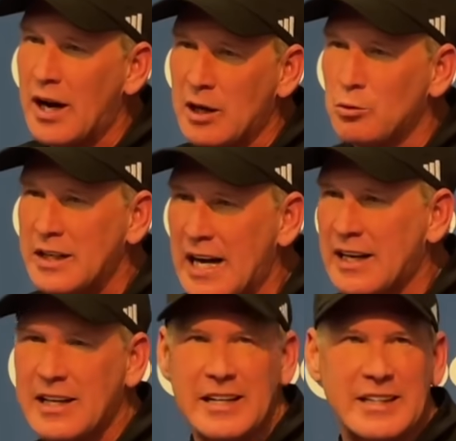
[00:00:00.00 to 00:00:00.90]
why aren't we
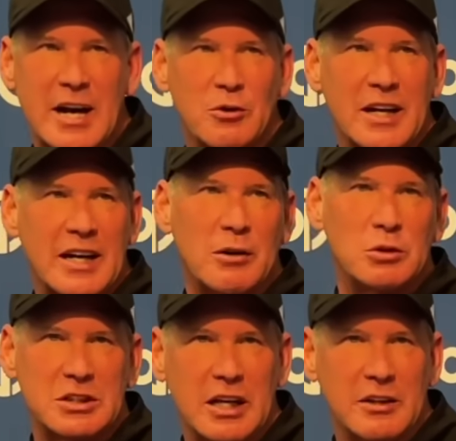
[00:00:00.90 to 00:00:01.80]
knocking it down like I
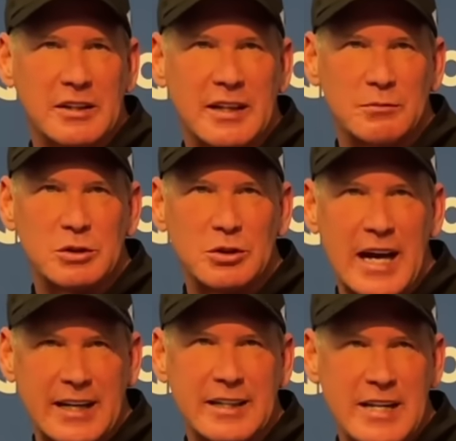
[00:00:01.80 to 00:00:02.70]
was yelling them to
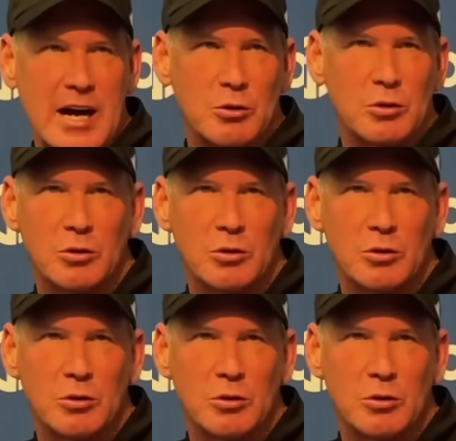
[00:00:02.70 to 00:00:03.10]
knock it down?